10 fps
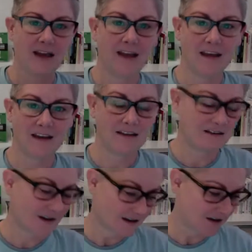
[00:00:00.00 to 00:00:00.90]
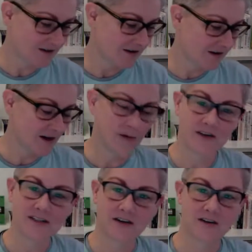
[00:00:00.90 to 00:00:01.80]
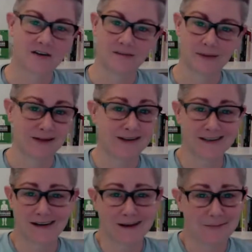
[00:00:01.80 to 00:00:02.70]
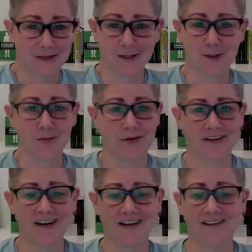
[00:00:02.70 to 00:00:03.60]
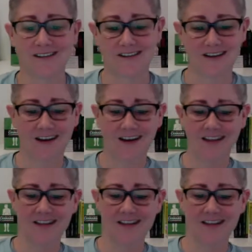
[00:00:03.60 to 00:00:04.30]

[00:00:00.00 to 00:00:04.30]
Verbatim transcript: And uh, it's going to come with a sticker because I'm super nice. Uh,